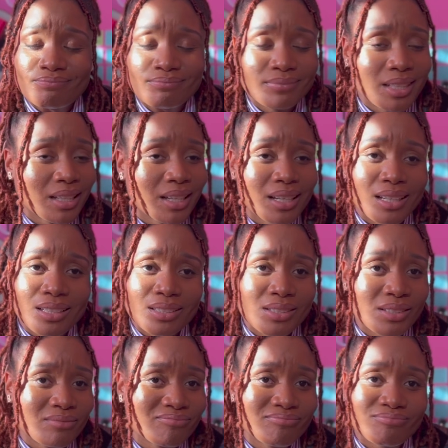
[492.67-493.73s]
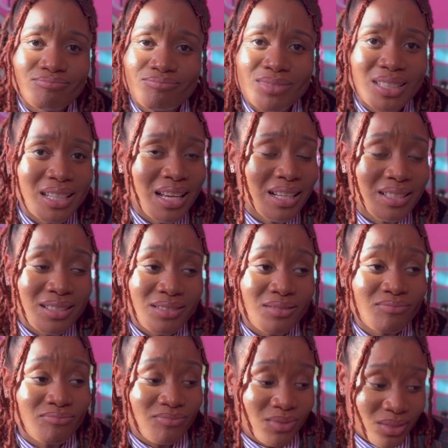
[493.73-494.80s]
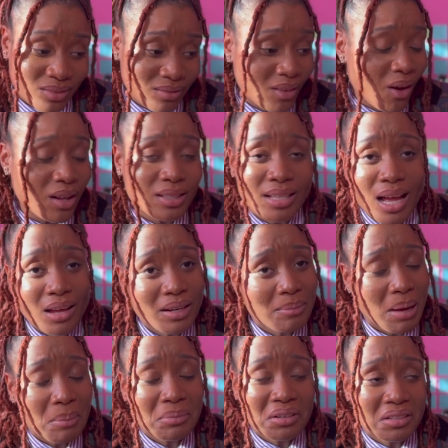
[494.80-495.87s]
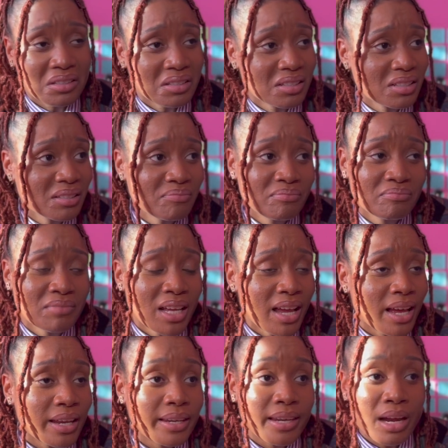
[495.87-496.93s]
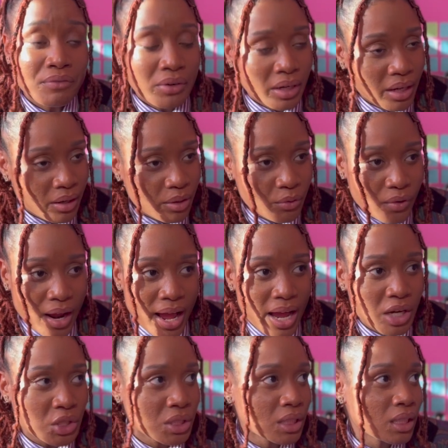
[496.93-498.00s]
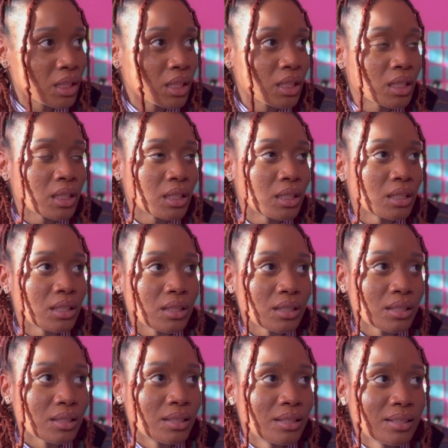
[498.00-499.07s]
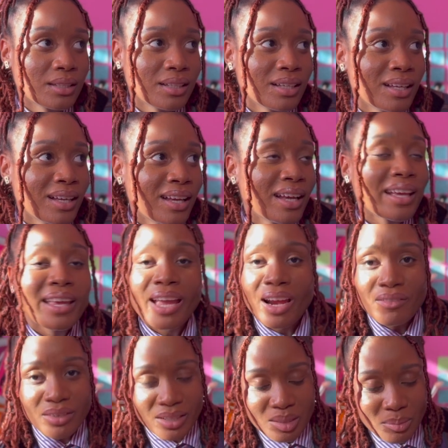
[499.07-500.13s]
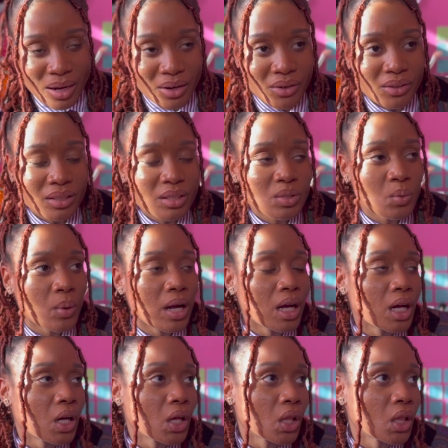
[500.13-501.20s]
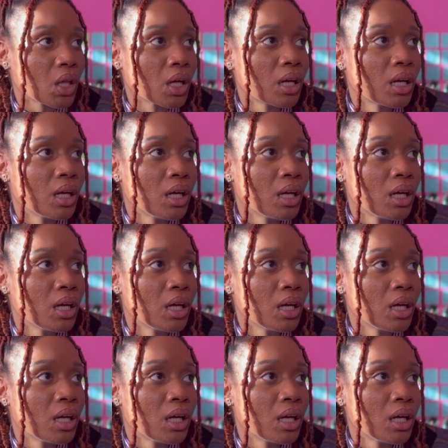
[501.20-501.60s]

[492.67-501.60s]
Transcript: yeah, she has gone down in my books. Never cared for Ashley. Karen is my girl as well.